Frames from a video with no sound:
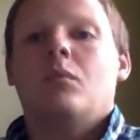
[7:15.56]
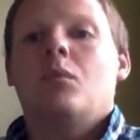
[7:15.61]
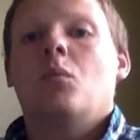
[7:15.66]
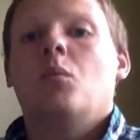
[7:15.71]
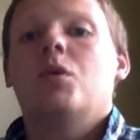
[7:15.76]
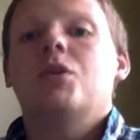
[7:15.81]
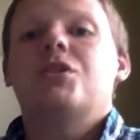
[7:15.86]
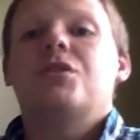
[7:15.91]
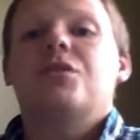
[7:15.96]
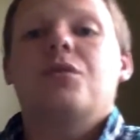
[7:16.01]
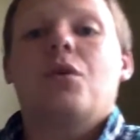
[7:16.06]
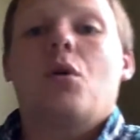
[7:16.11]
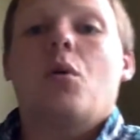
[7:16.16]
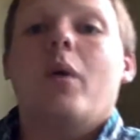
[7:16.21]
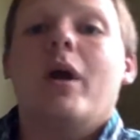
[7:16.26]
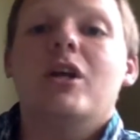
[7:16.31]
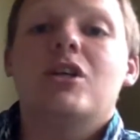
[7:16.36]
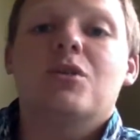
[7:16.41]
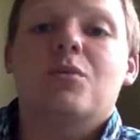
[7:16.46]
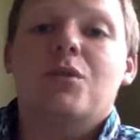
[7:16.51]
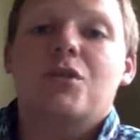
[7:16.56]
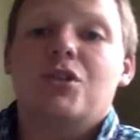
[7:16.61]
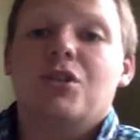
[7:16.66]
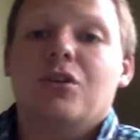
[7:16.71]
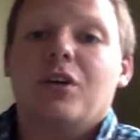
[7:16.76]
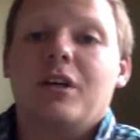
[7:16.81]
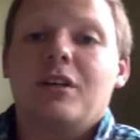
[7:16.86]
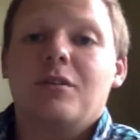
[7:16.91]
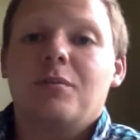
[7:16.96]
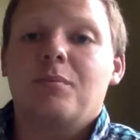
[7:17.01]
Which equation would you
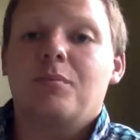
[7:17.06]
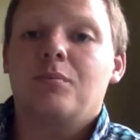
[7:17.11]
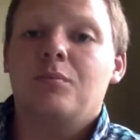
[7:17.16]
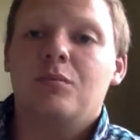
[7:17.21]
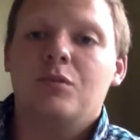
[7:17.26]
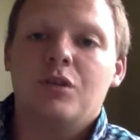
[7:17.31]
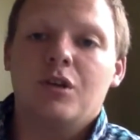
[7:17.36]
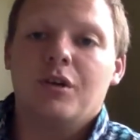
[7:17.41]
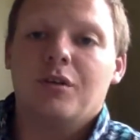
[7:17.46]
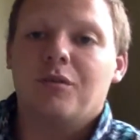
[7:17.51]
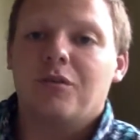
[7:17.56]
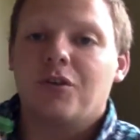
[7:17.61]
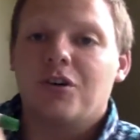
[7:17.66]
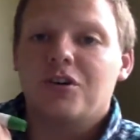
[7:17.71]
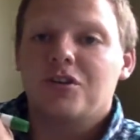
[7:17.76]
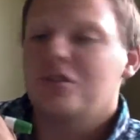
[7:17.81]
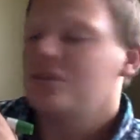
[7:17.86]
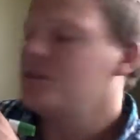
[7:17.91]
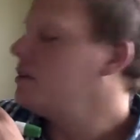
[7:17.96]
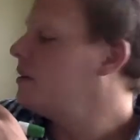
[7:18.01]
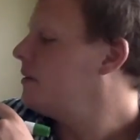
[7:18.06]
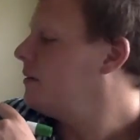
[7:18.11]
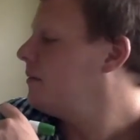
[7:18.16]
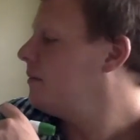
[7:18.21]
like to do first?